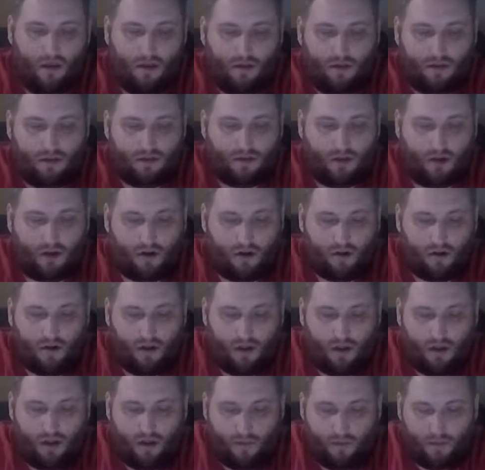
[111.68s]
So,
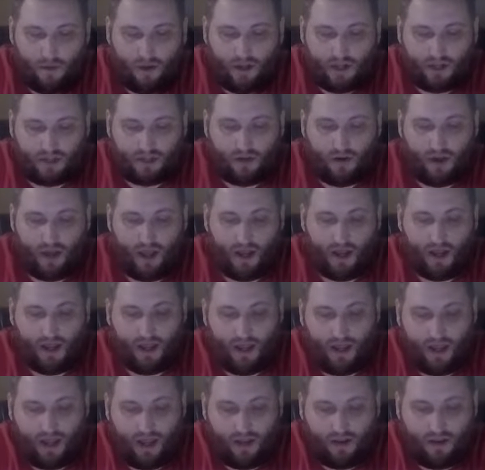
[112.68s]
but let's go ahead and
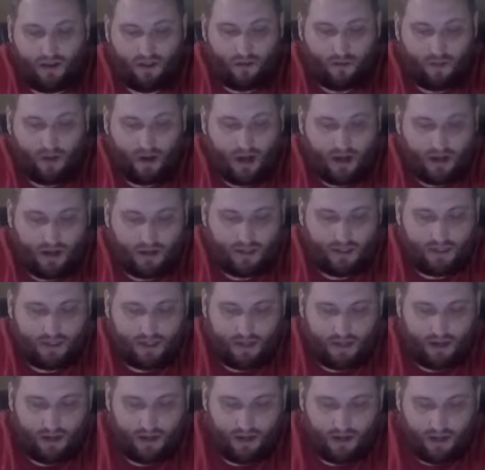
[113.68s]
get into the box.
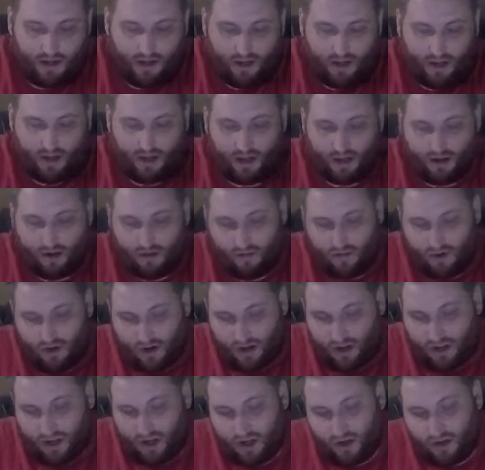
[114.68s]
I don't want
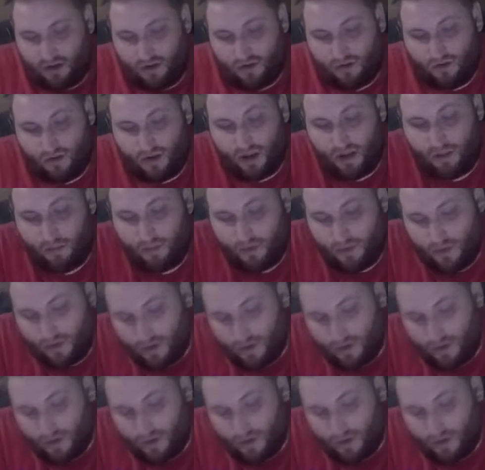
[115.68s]
to cut too deep.